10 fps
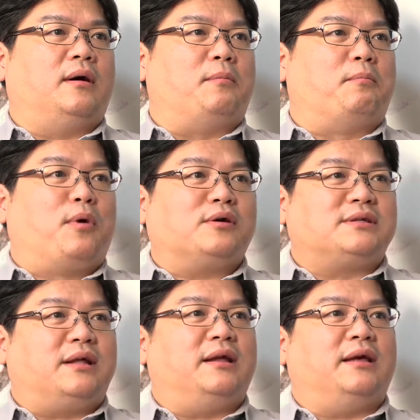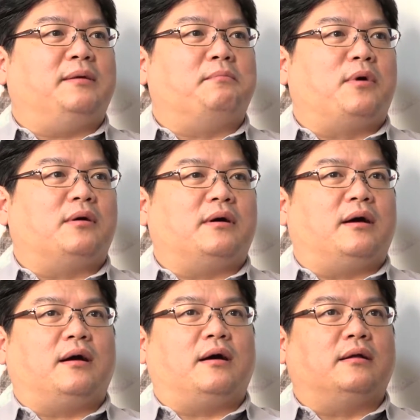mostly
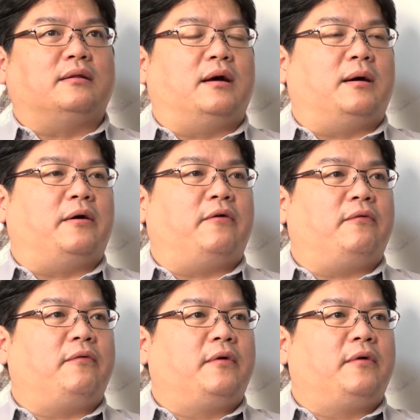the